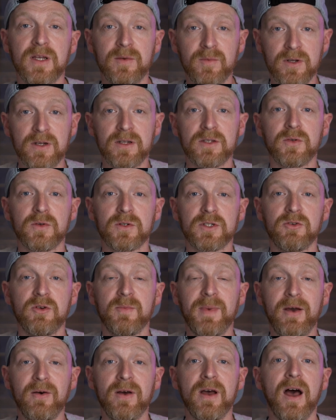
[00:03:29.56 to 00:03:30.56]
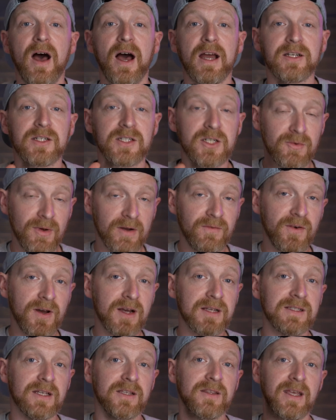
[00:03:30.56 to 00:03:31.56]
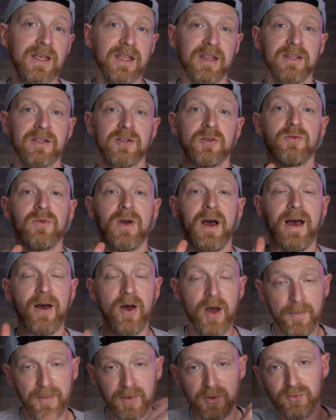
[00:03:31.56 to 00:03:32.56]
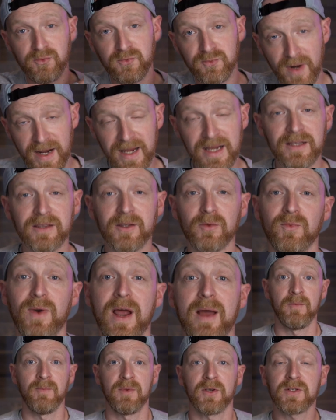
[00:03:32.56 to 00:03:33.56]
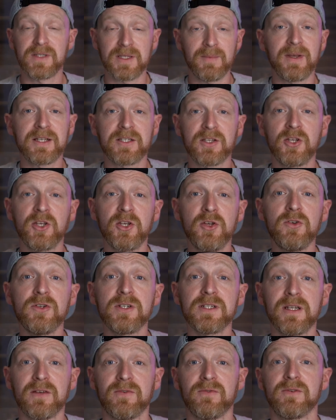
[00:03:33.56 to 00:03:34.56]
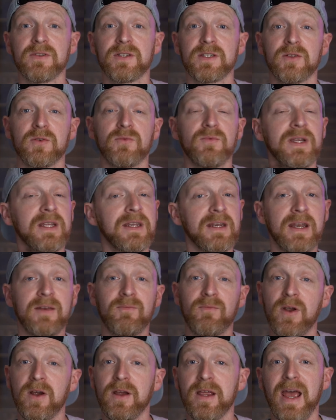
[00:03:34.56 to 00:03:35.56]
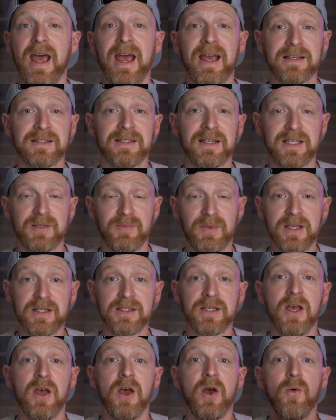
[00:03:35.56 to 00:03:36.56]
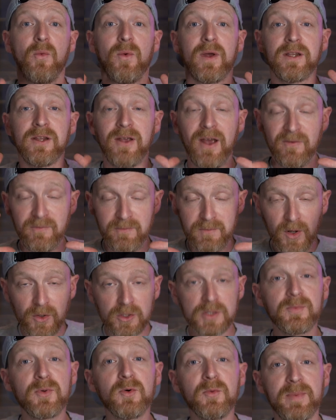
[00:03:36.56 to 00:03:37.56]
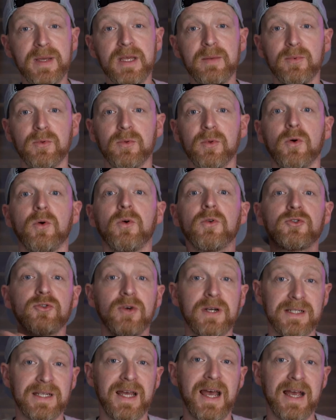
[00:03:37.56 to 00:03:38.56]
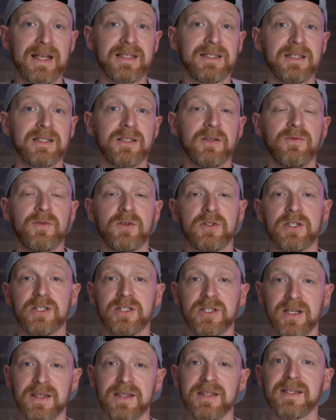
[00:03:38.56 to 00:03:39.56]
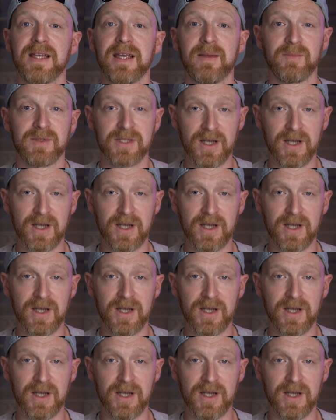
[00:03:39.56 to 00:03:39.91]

that I'm going to talk to you about, I do advise that you upgrade the RAM because it makes a huge difference to read and write access speeds when you have multiple people all trying to access the footage at the same